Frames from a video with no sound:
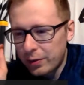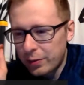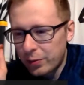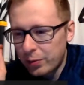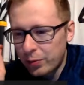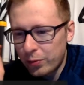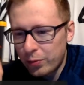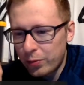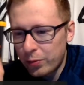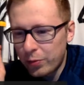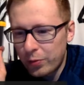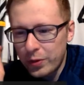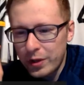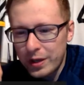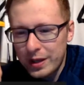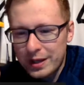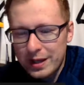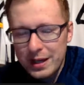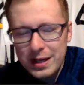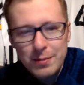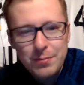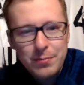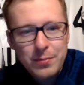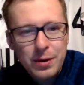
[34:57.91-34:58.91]
we
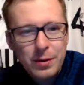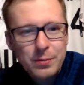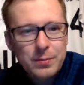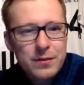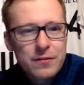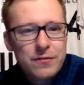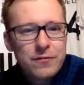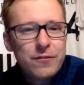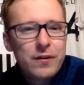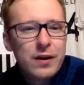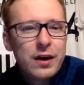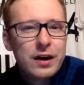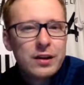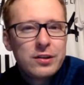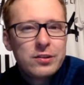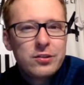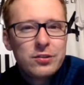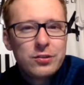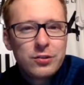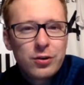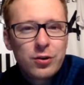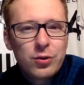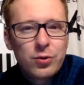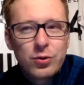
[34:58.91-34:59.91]
keep up the fight.
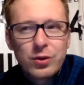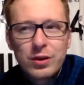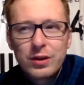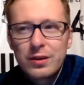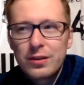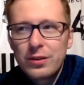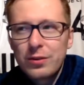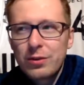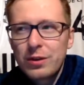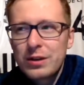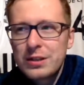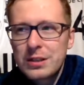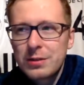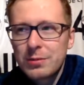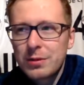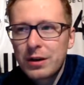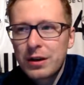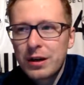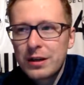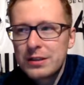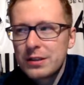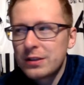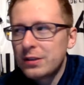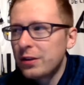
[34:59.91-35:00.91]
There are some
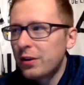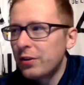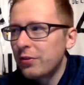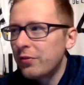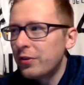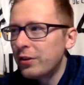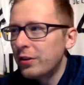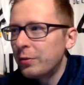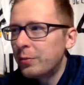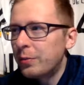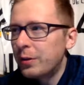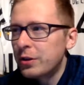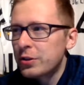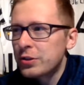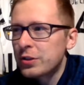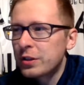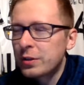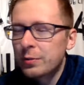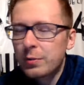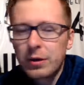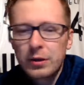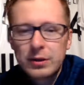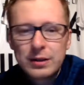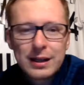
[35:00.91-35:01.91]
guys that are very
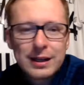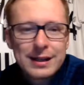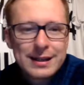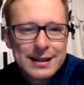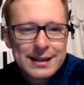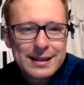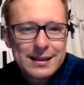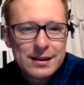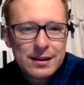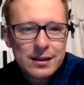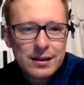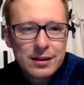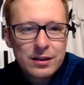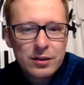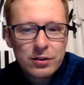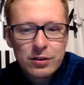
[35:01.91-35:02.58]
passionate about La Liga.